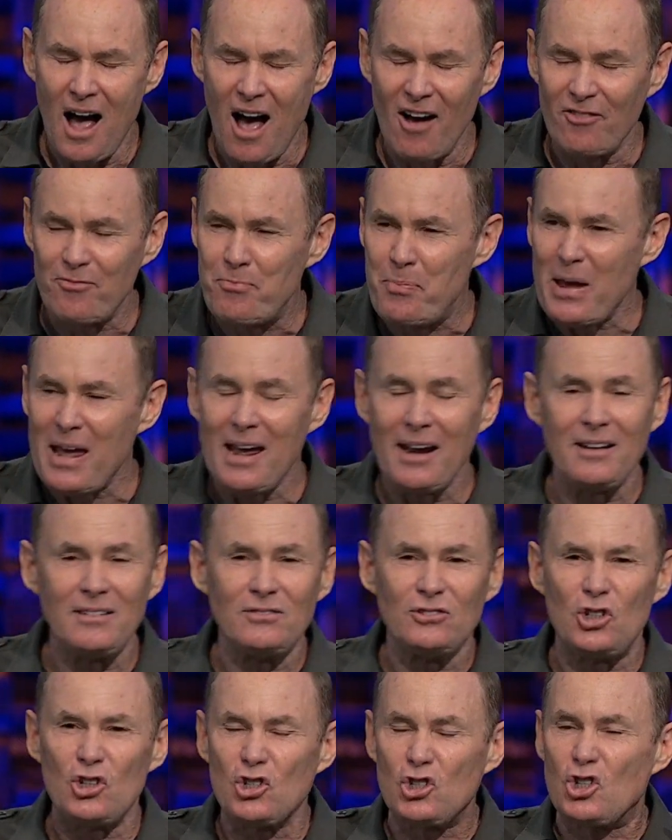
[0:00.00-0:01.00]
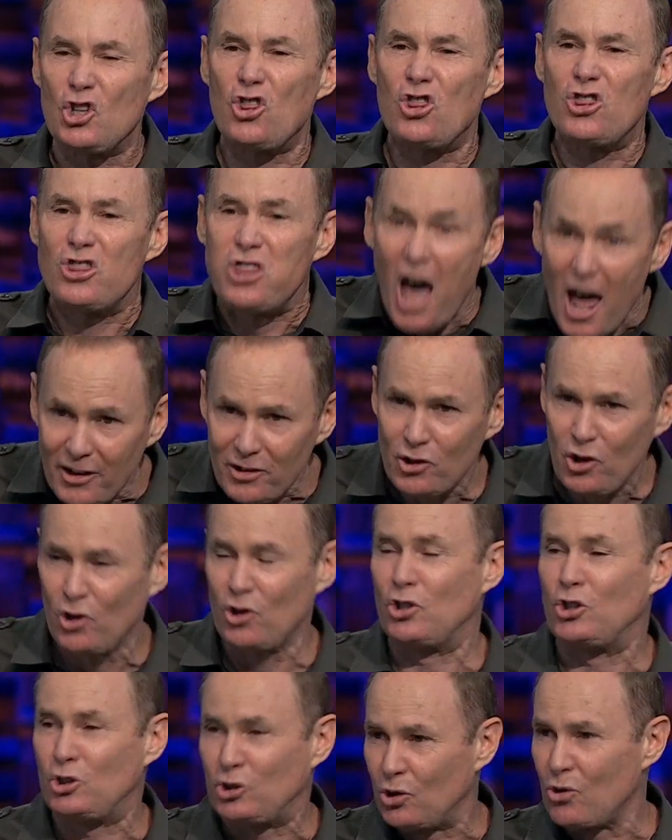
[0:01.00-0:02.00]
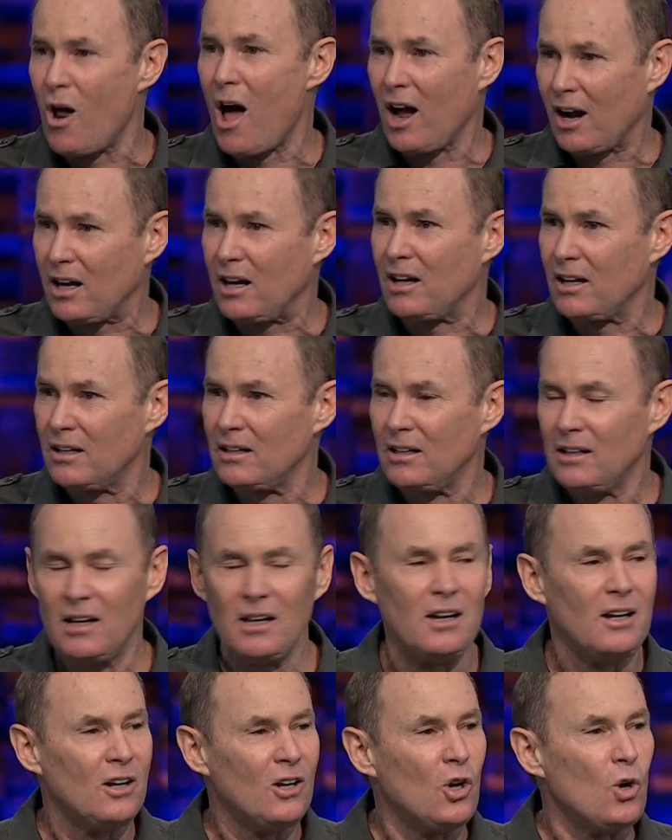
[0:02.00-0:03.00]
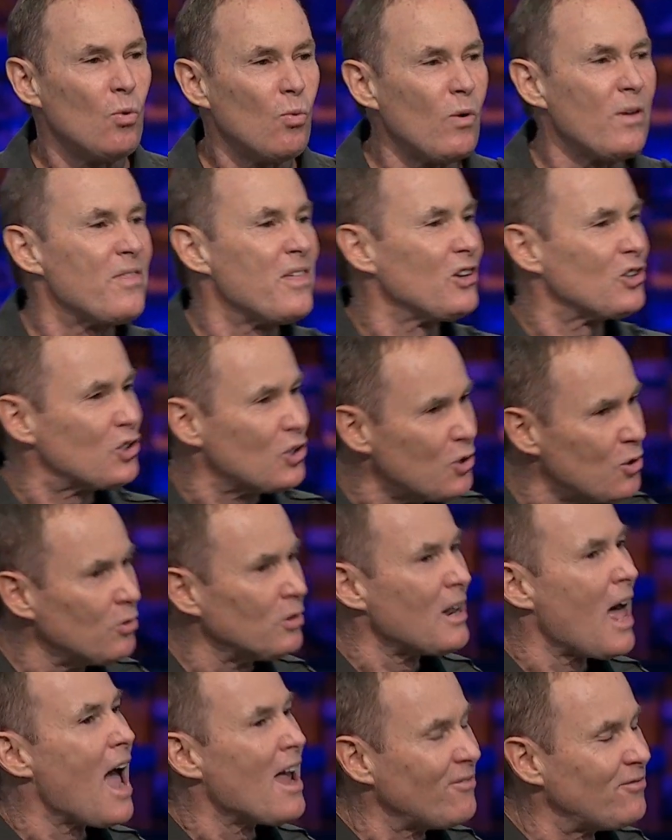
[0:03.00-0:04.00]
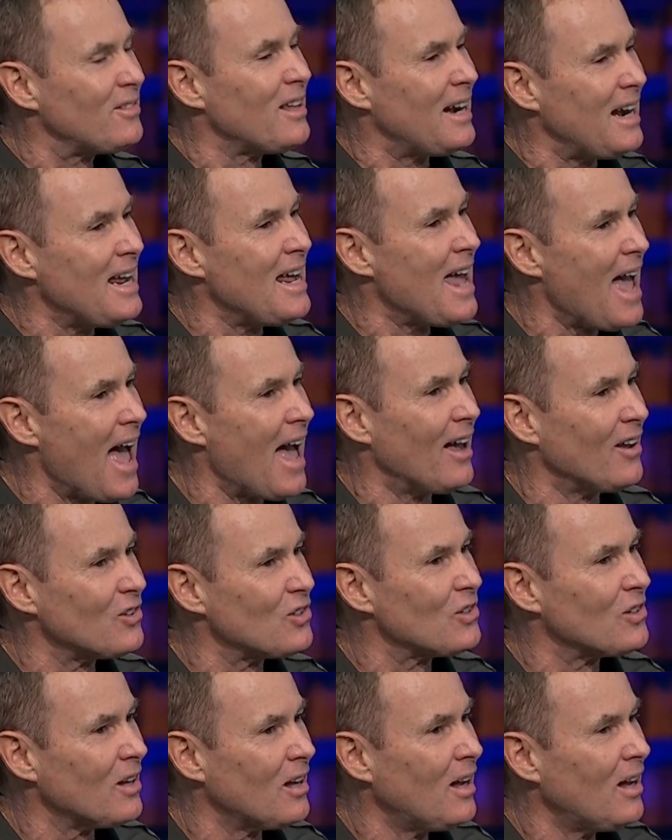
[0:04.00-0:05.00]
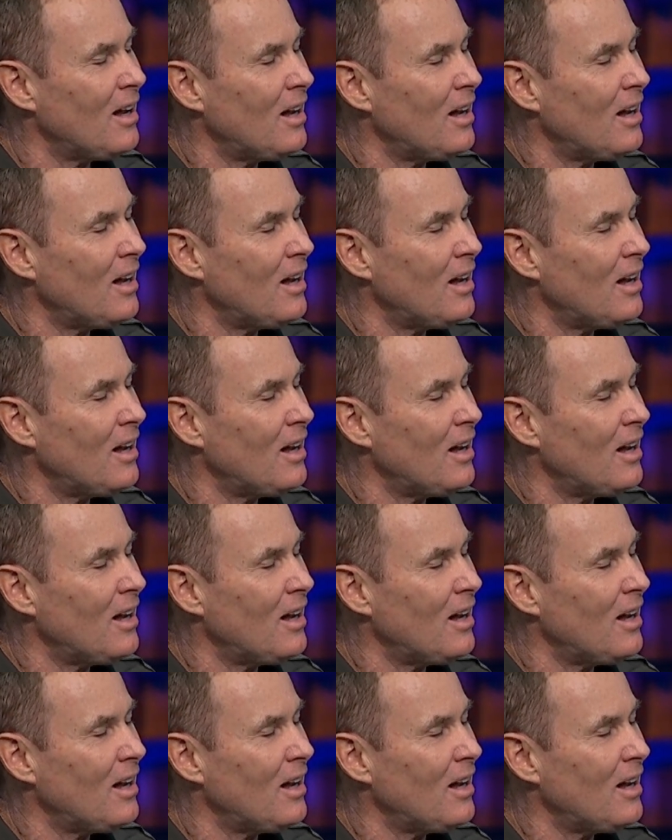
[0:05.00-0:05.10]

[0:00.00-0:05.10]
of being just thunderstruck with this new life that he has.